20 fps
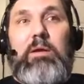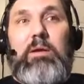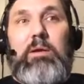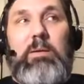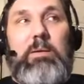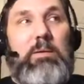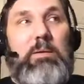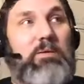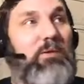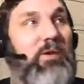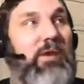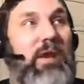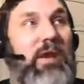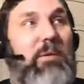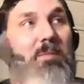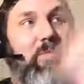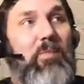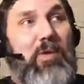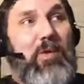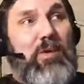Uh, looking
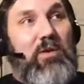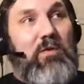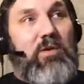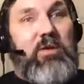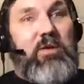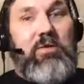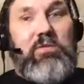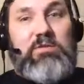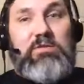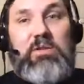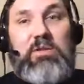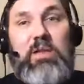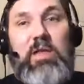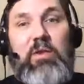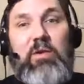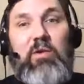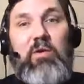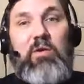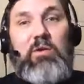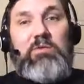out my window here, there's a
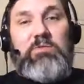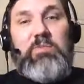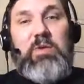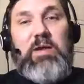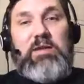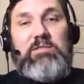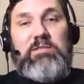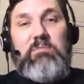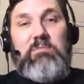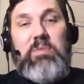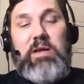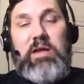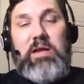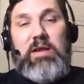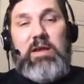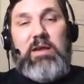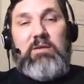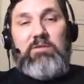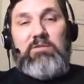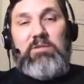lot of cars passing
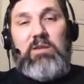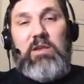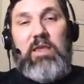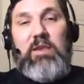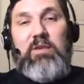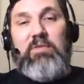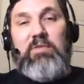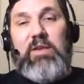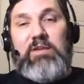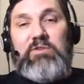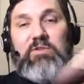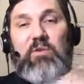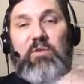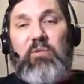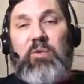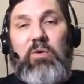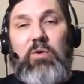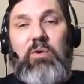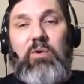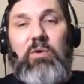by and there's a lot of things
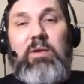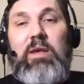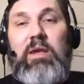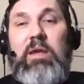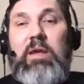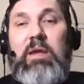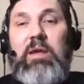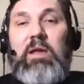going on.